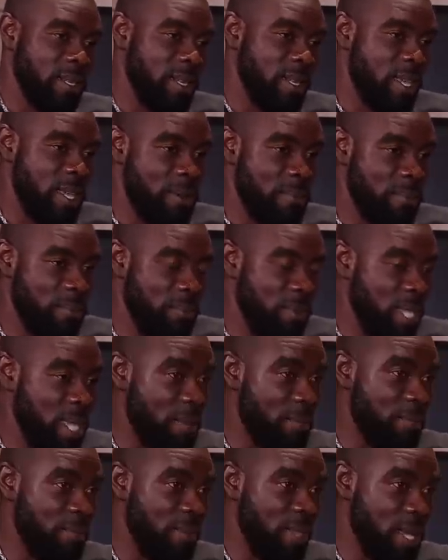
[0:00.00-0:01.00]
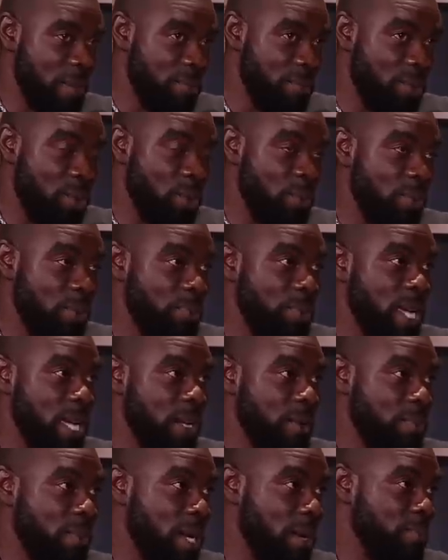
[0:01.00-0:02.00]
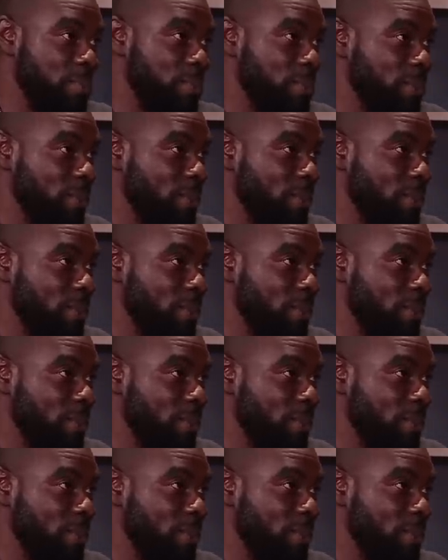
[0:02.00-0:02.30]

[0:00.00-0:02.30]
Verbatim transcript: Them them them put me on the map